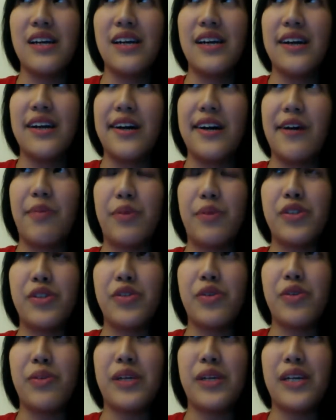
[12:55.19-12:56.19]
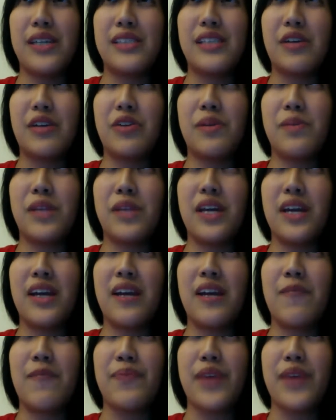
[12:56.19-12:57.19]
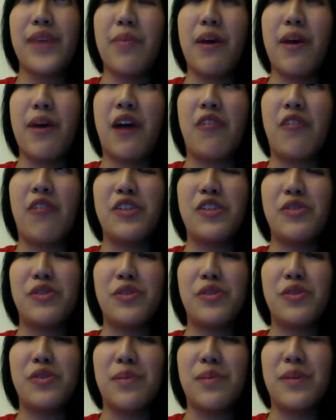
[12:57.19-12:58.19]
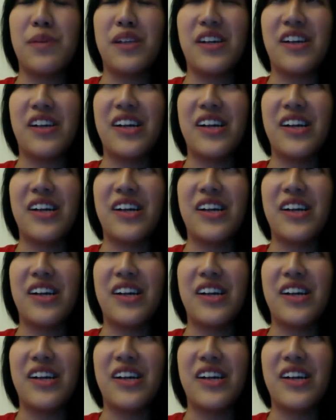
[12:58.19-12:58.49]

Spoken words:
how she was so similar that she didn't find it attractive.